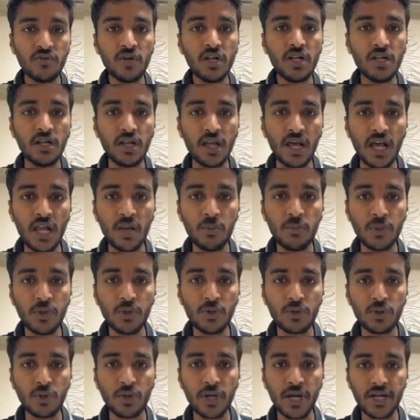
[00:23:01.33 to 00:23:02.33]
it will help
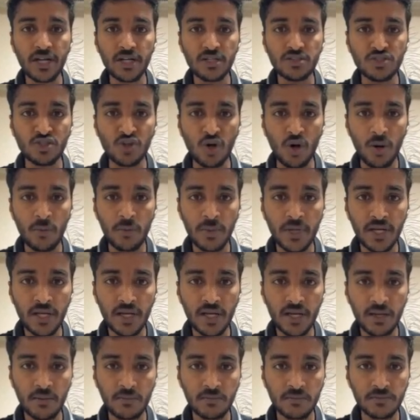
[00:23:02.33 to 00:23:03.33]
you to get a job in
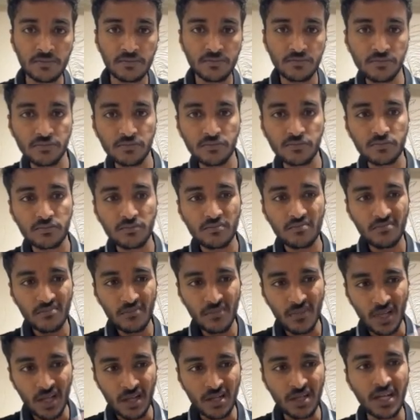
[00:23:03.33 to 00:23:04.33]
a
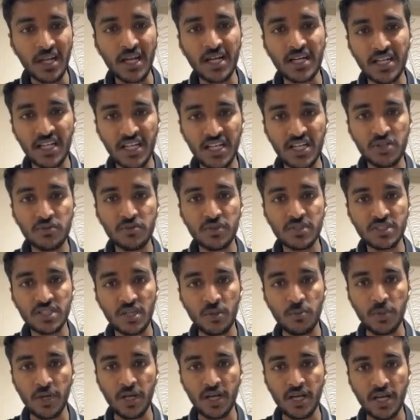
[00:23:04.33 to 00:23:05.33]
like tier one
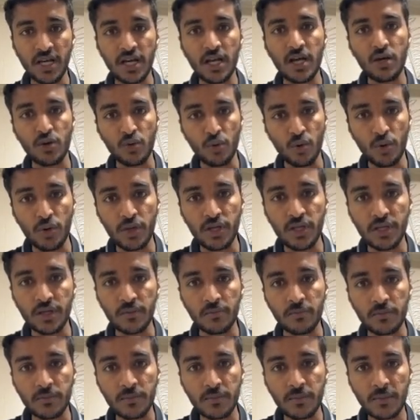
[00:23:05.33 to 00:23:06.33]
supplier or
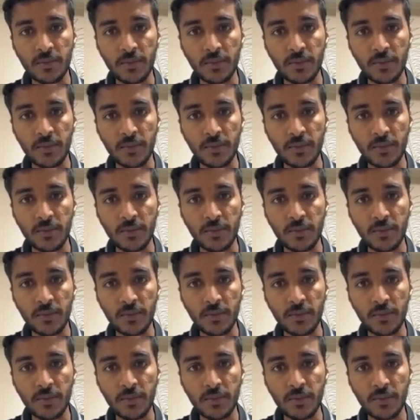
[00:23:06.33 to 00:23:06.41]
OEM.